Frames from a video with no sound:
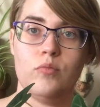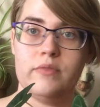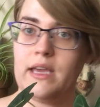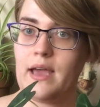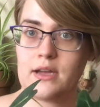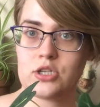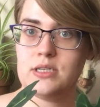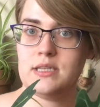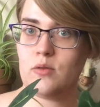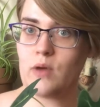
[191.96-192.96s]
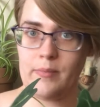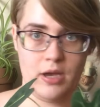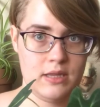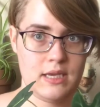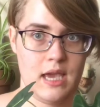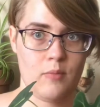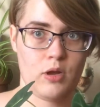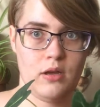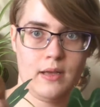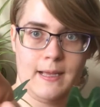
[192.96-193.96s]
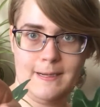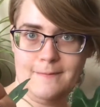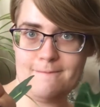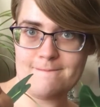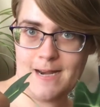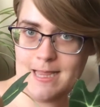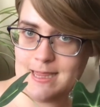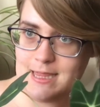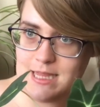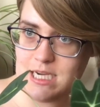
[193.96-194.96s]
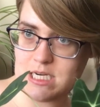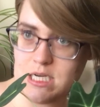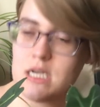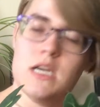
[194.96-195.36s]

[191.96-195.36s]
They actually sit right behind the camera, kind of right there.